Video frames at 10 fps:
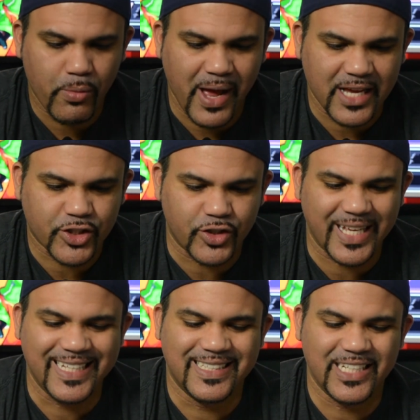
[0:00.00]
Mastered
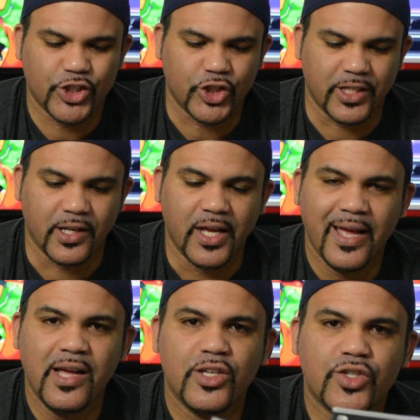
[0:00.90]
Edition.
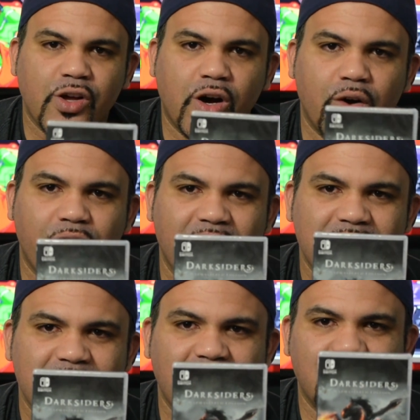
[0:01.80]
So
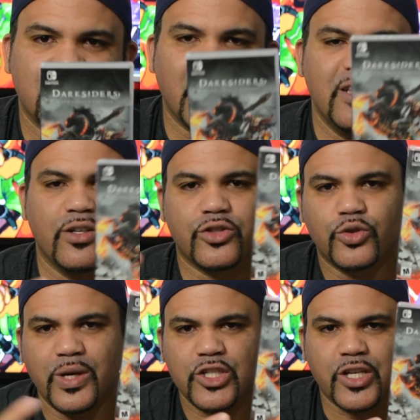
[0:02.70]
this is a Nintendo
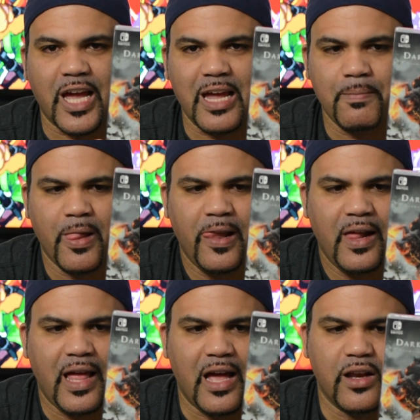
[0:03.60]
Switch game,
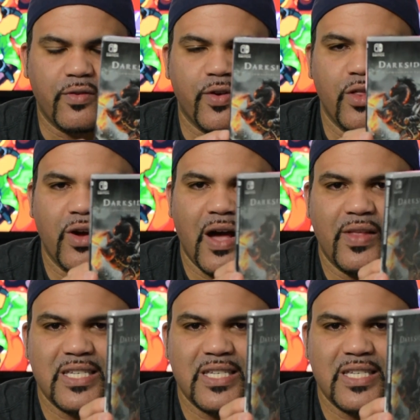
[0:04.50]
and if you look on the